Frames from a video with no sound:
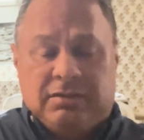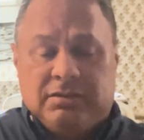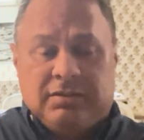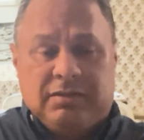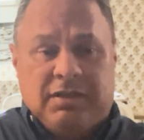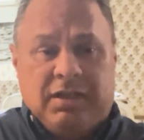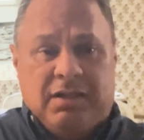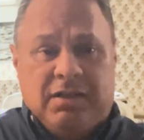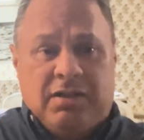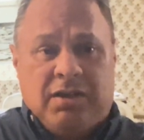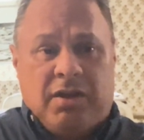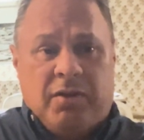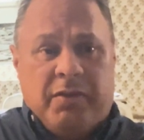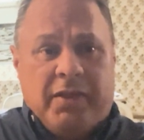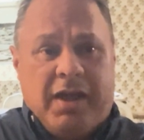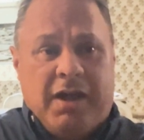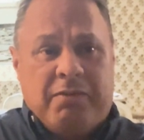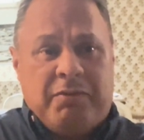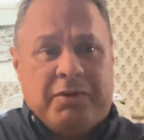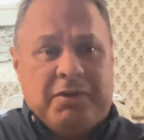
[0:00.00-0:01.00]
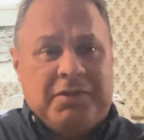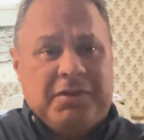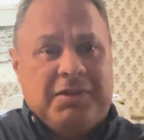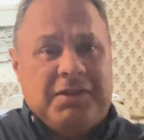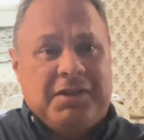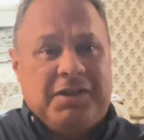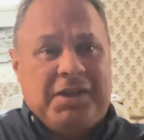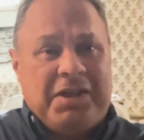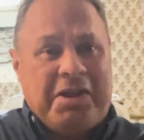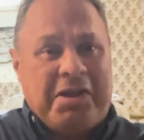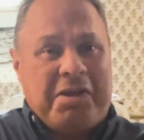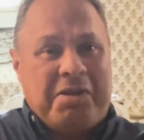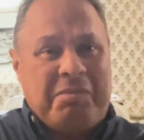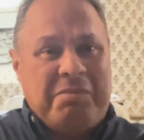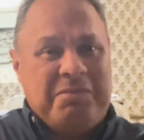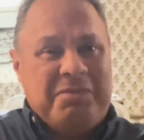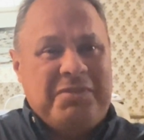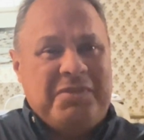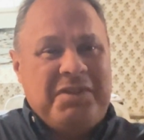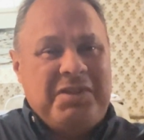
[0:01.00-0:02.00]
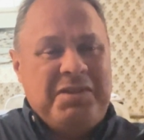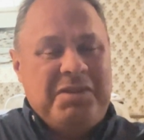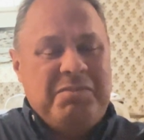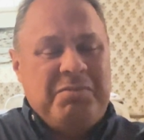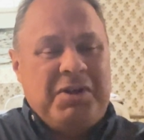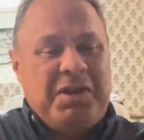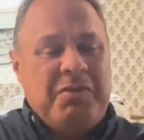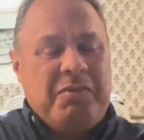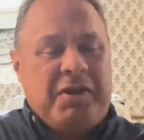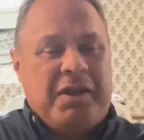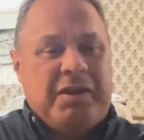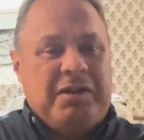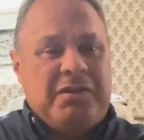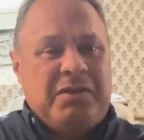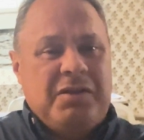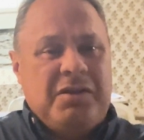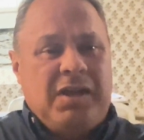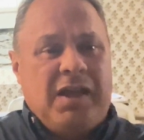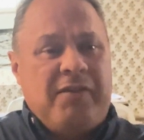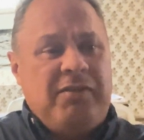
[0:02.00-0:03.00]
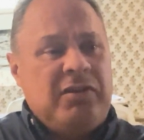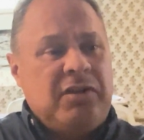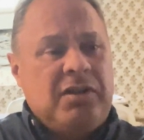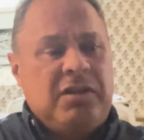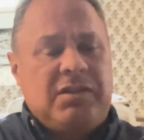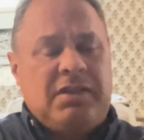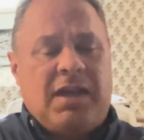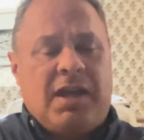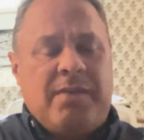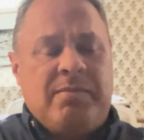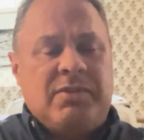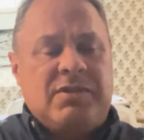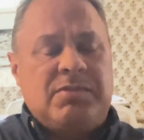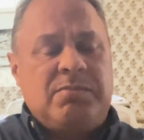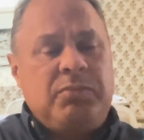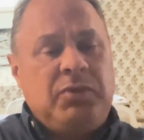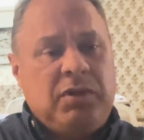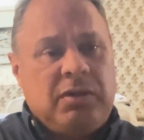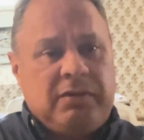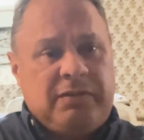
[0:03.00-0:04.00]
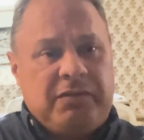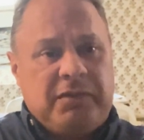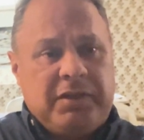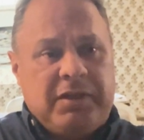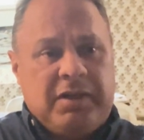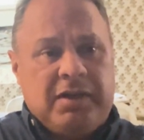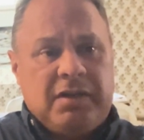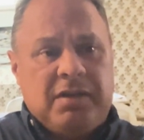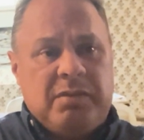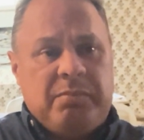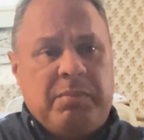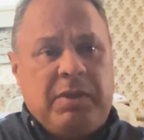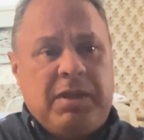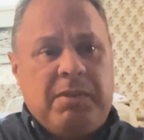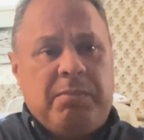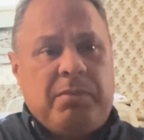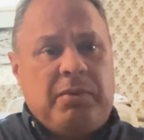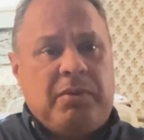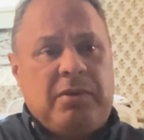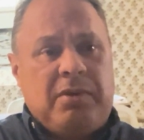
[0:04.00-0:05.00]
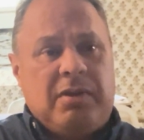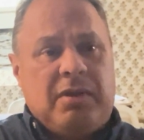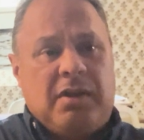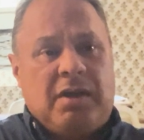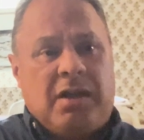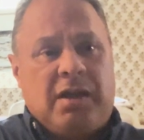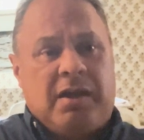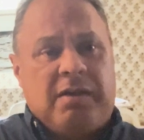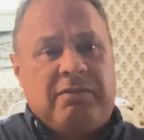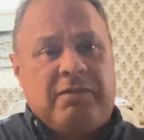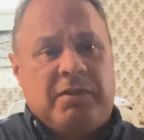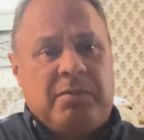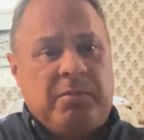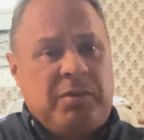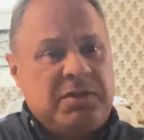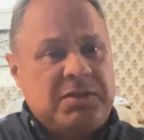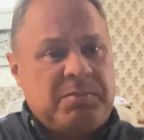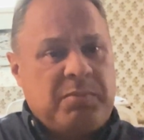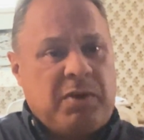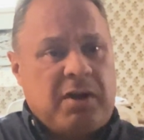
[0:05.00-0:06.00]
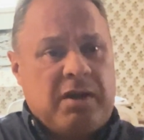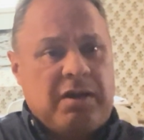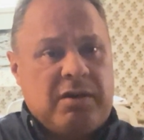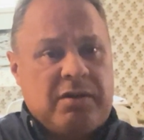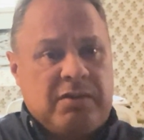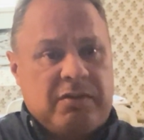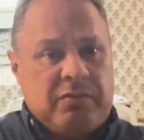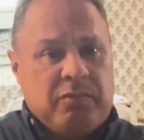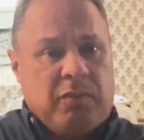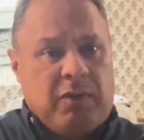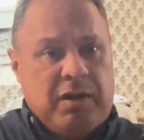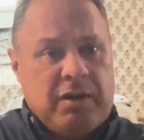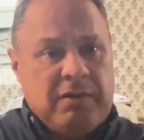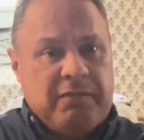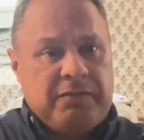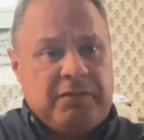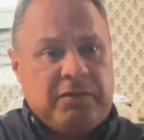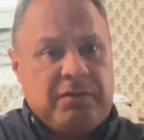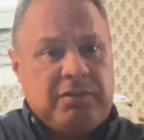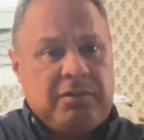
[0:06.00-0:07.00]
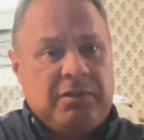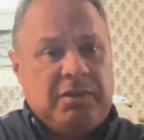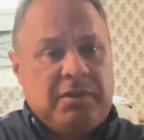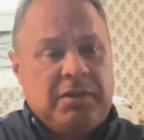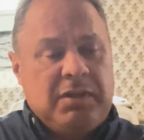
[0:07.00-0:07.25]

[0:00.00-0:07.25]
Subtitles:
Didn't know that one. But anyway, having a good time. It's beautiful here. The people, for the most part, are wonderful.